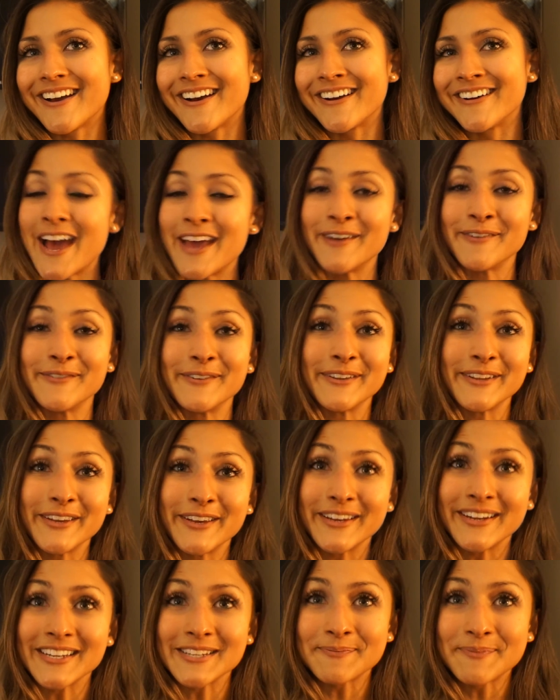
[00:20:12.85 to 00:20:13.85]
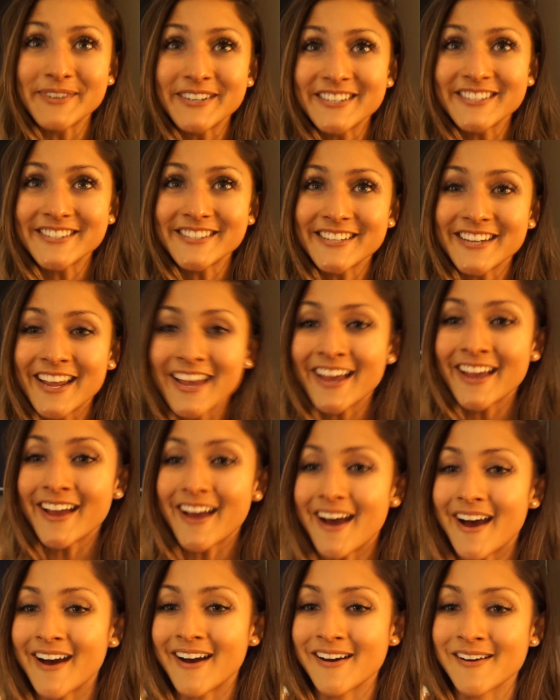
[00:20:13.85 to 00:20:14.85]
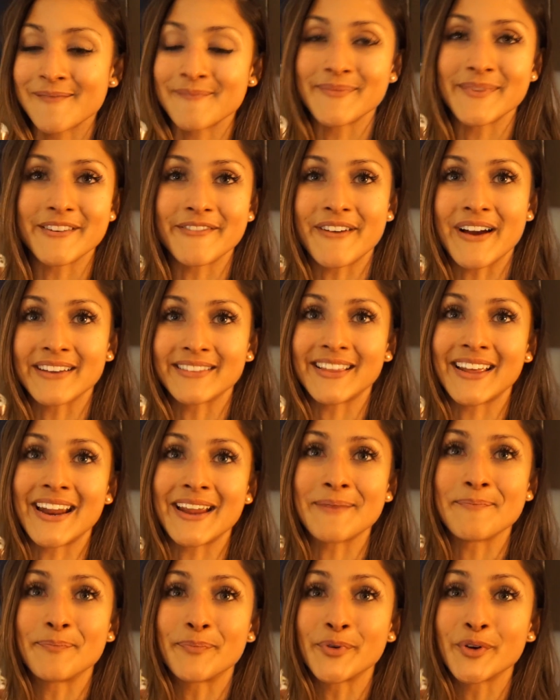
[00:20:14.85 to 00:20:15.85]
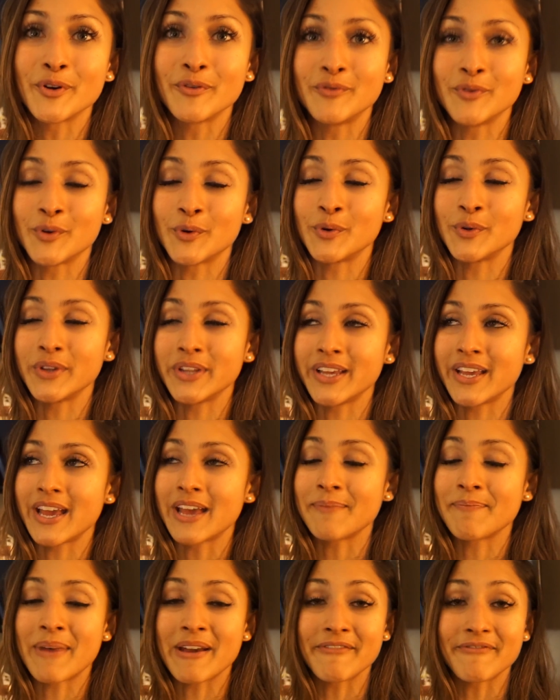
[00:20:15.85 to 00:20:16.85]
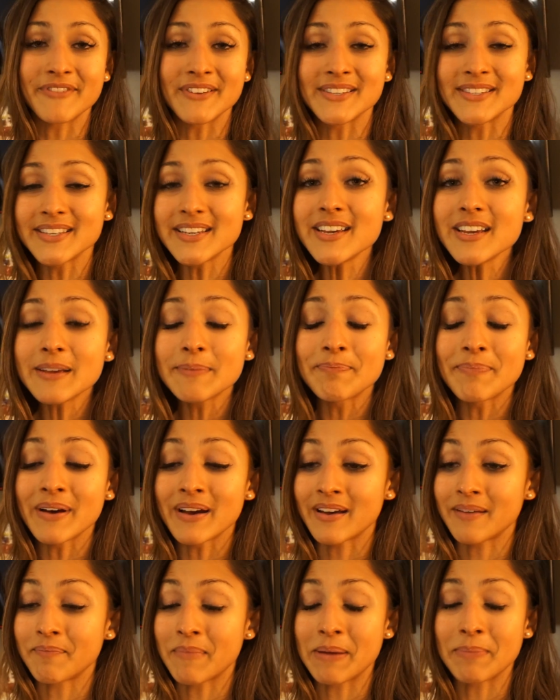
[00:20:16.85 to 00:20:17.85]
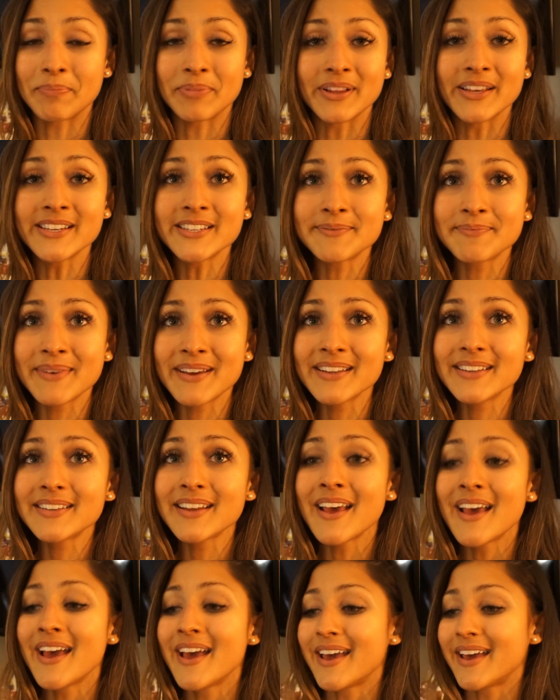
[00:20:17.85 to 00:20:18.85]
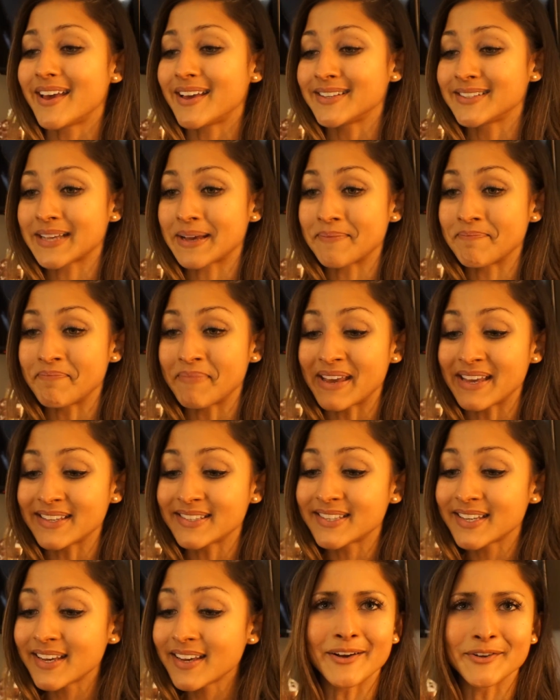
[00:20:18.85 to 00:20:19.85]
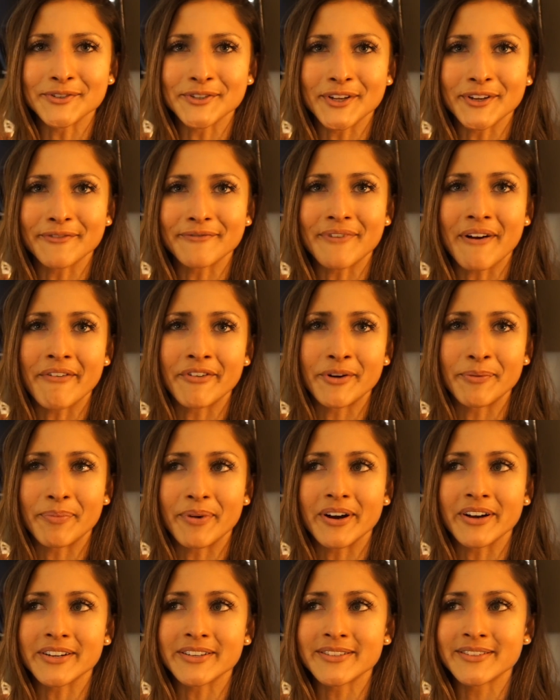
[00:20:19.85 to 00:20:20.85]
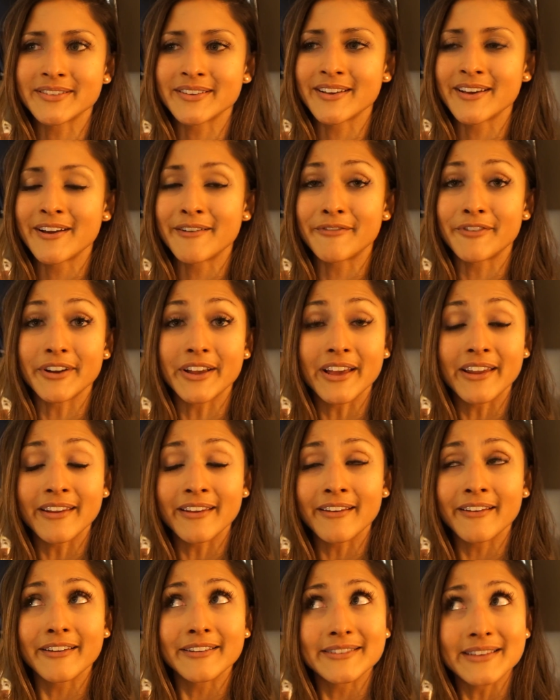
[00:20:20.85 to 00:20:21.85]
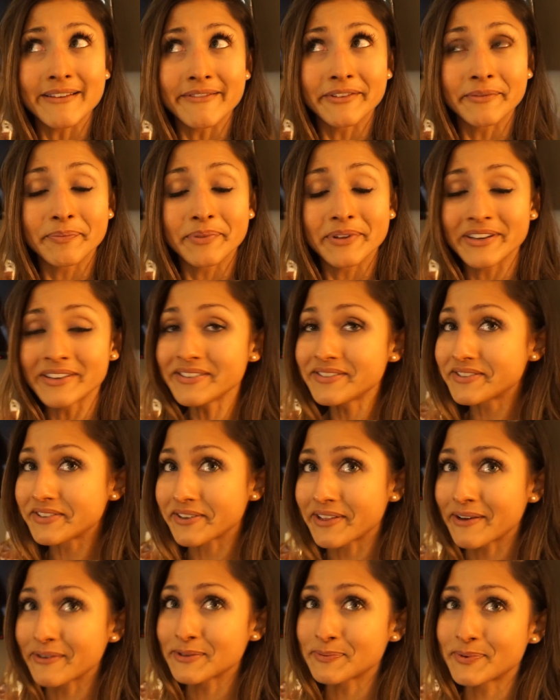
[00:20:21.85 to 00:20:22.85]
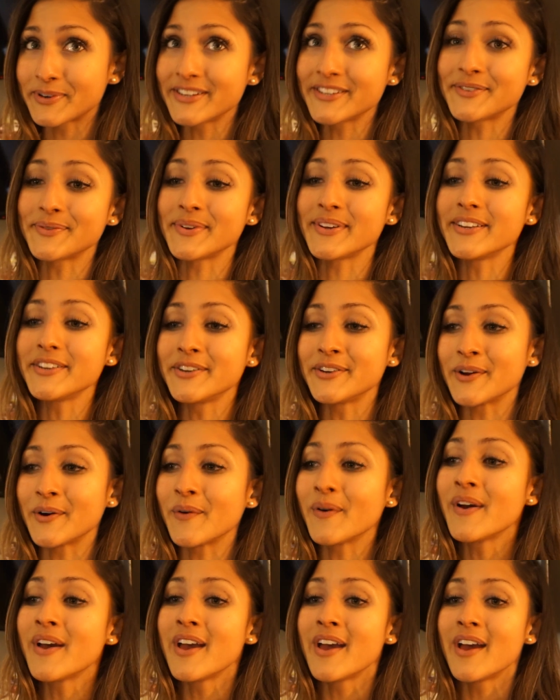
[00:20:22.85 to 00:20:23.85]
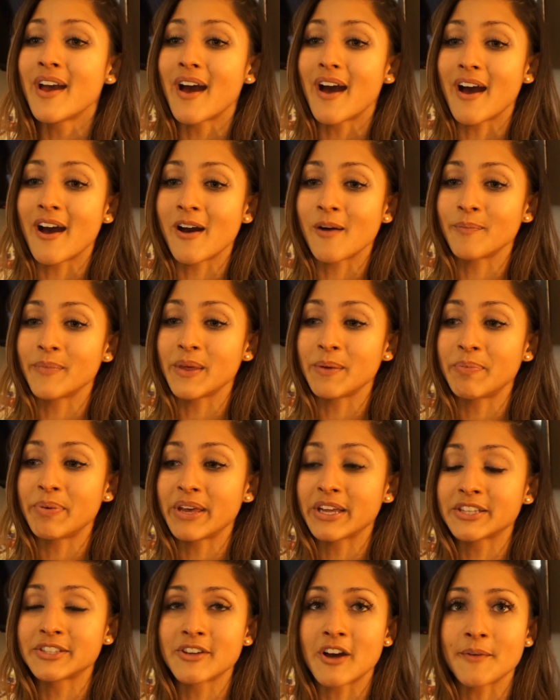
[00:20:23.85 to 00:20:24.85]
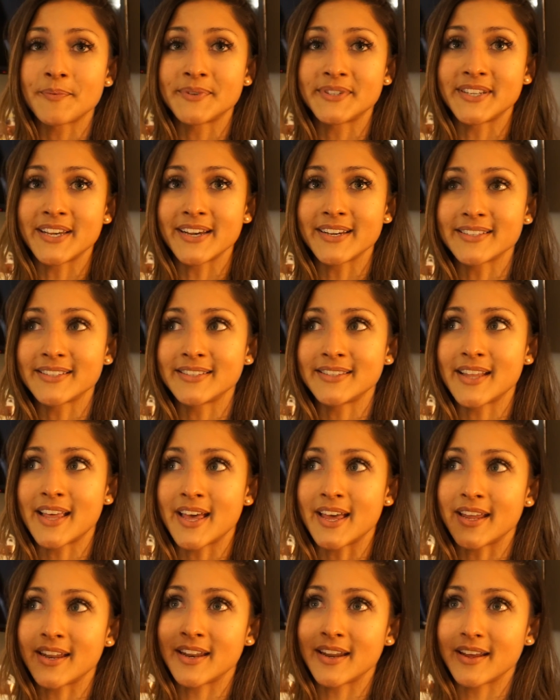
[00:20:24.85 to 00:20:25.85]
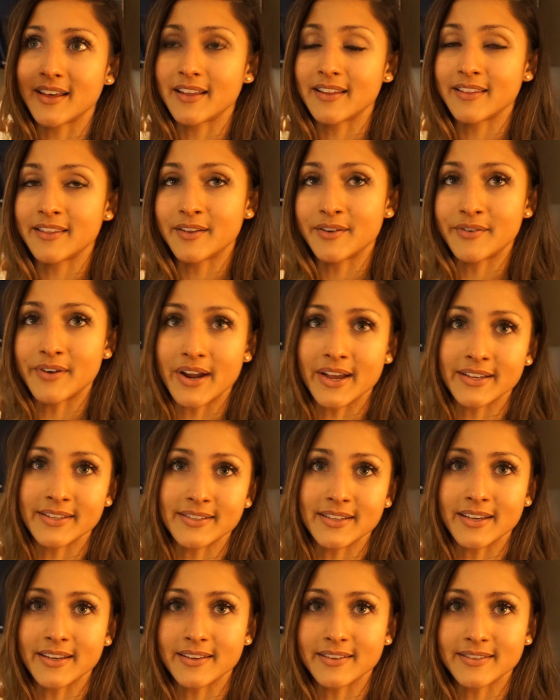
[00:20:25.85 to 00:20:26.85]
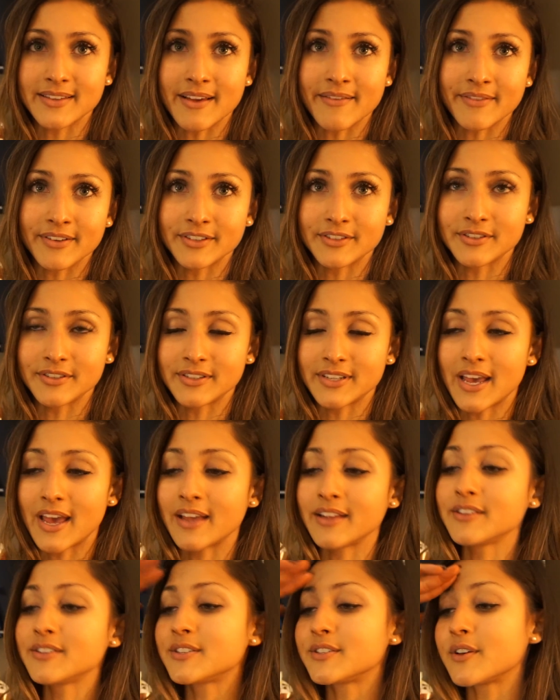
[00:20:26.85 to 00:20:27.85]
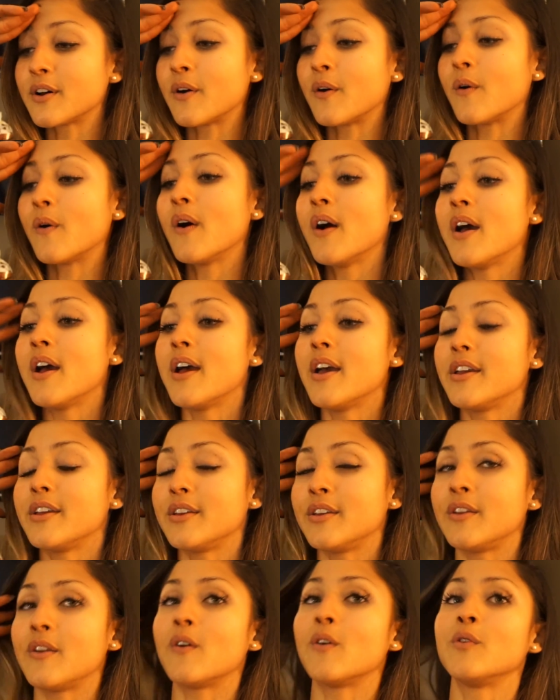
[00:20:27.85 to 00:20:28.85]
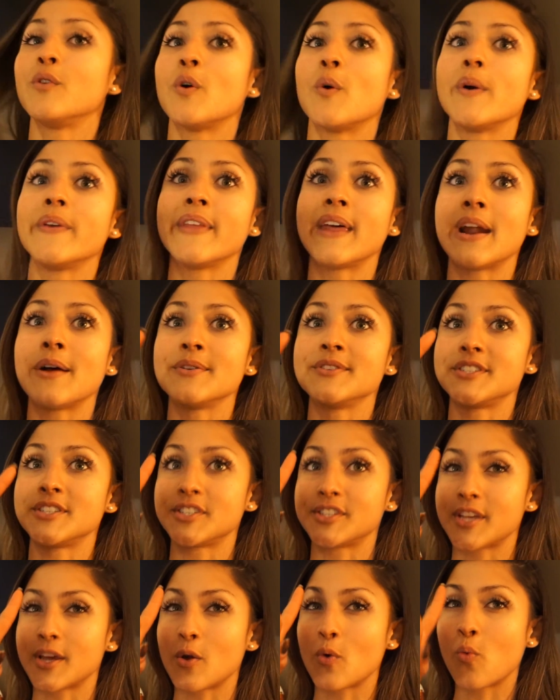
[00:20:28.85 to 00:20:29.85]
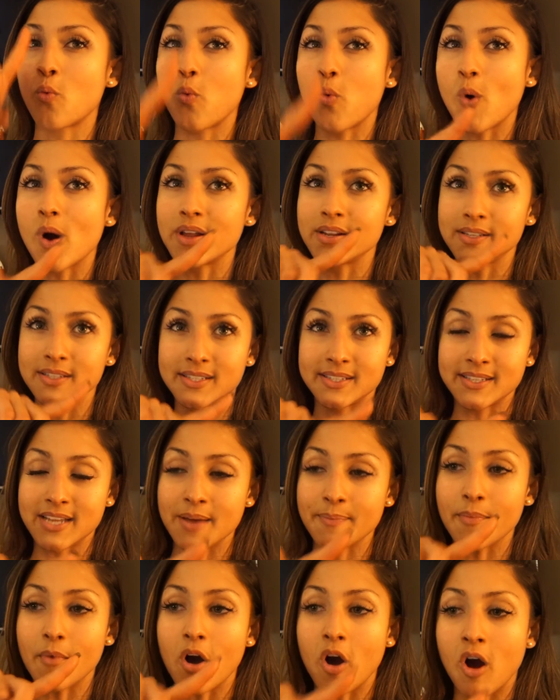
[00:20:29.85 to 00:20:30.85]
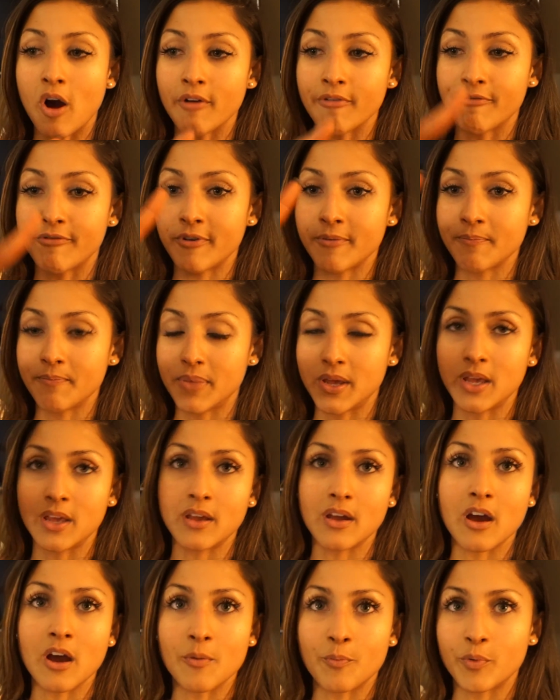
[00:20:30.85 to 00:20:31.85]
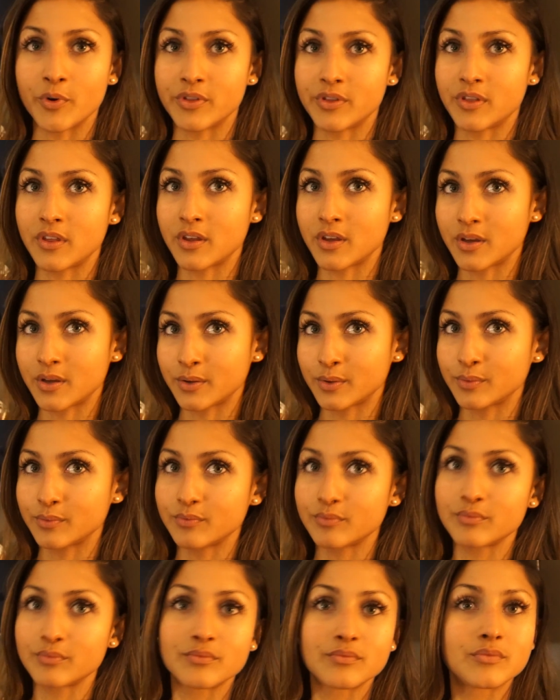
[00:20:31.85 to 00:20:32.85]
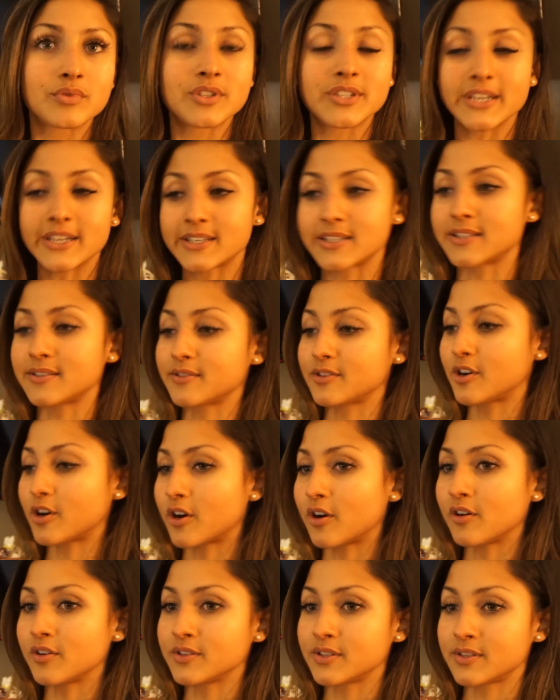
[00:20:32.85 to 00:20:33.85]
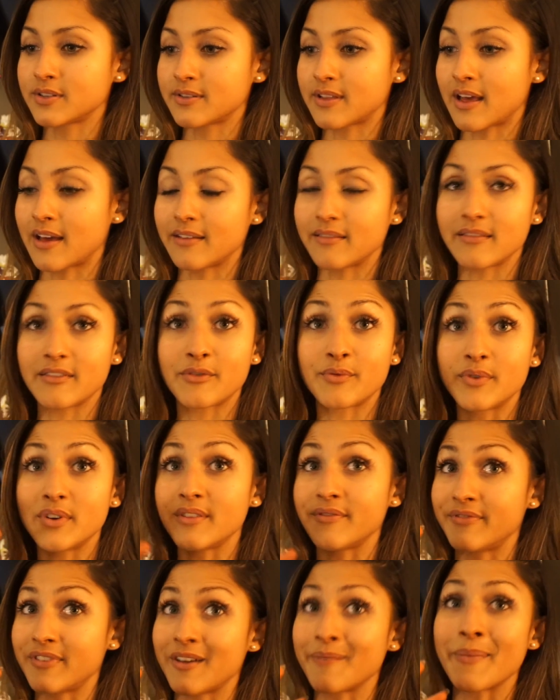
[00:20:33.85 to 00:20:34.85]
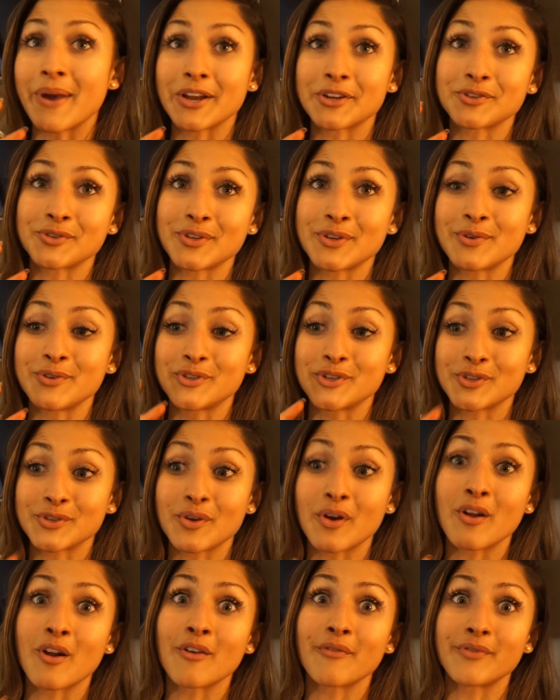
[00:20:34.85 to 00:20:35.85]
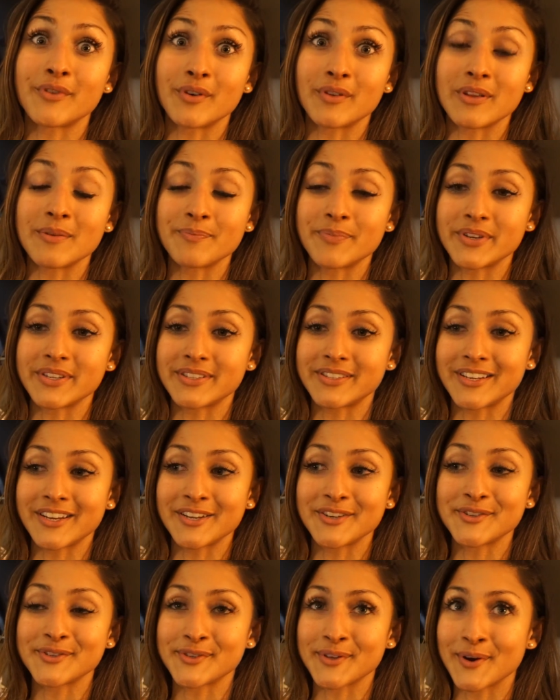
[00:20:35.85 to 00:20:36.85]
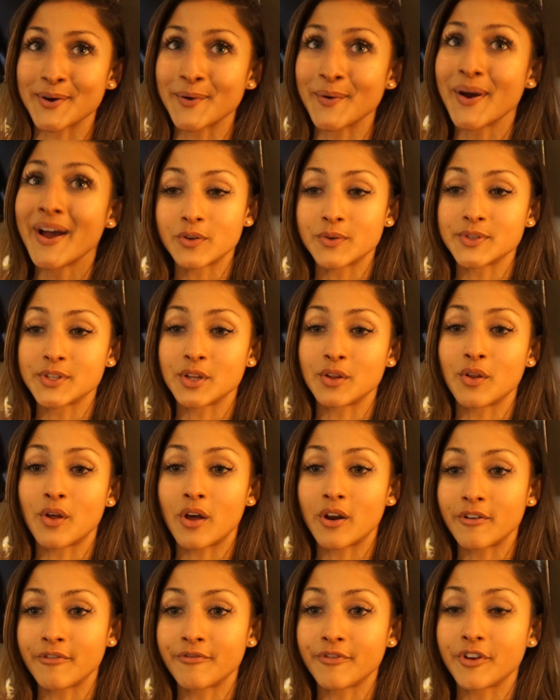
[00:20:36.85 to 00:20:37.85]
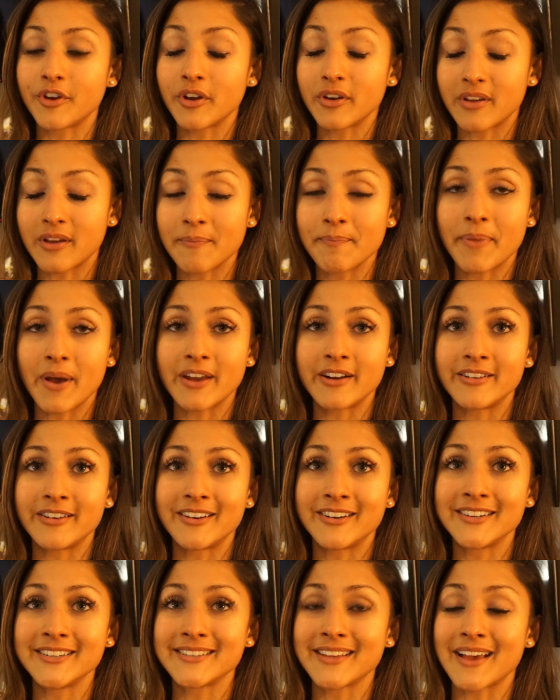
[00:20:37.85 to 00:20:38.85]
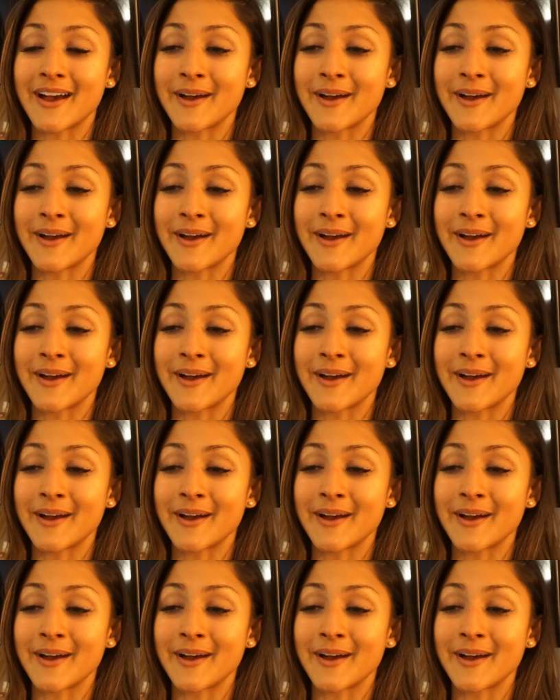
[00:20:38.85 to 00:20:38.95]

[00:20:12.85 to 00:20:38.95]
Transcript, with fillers: Um, had a really good experience today. Um, the fact that I improved not only in my physique but my placement is amazing. Also got 500 bucks for getting seventh place so that was pretty sweet you know um, they picked top six and then the rest like seven to ten so you know knowing that I was just like one step off from being up with the six girls that three of them actually just got off the Olympia stage. So there was a lot of good competitors.